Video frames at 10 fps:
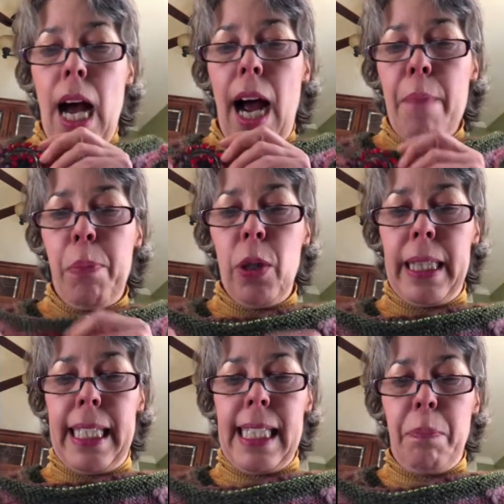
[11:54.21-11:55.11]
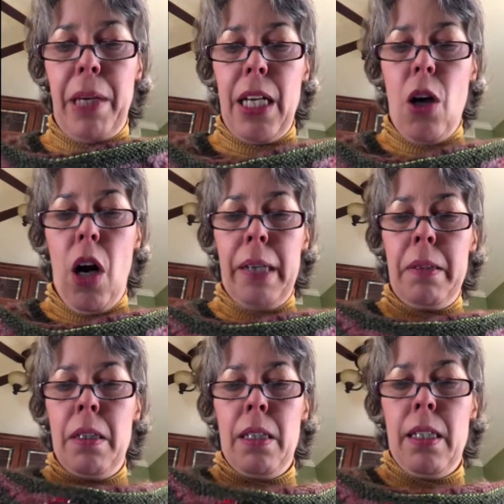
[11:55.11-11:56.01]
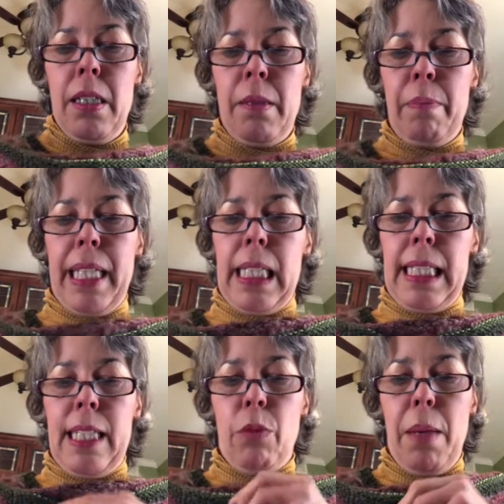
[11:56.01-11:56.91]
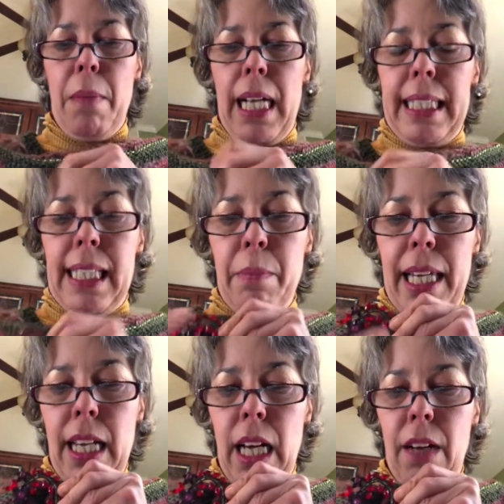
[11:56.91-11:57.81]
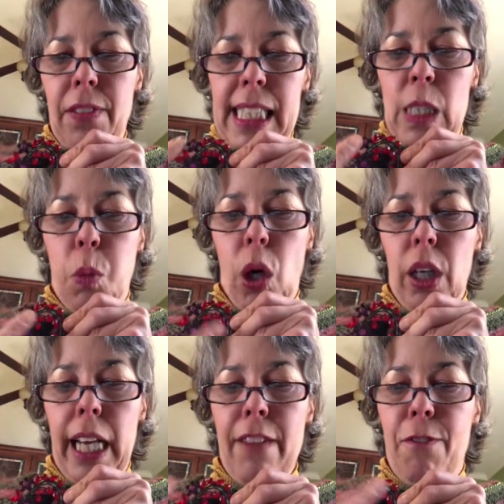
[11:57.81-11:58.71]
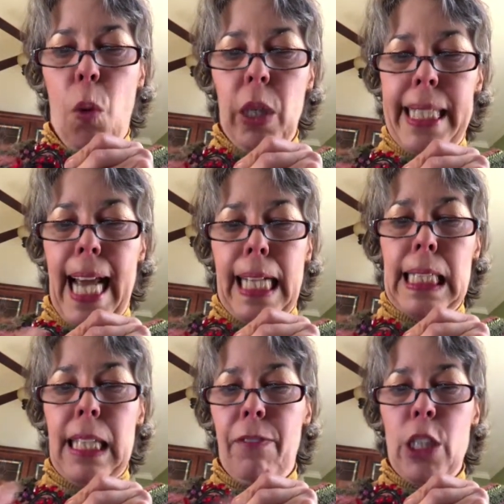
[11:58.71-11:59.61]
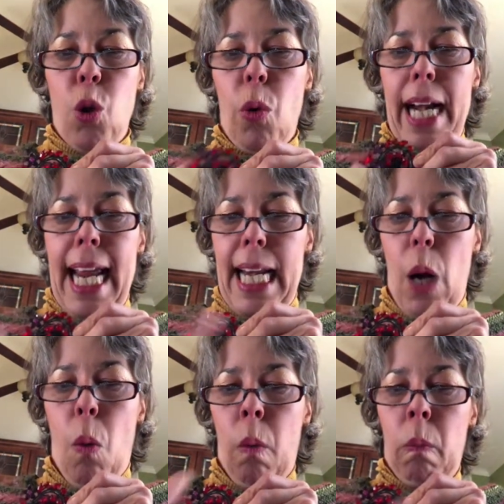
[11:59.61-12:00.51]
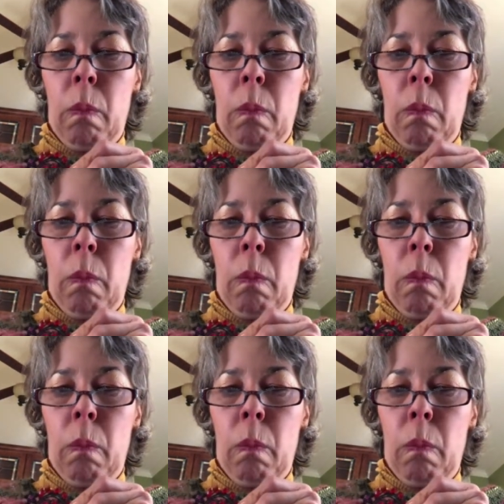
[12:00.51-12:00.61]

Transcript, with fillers: I put this pin on because it reminds me of a swirling vortex of a tornado.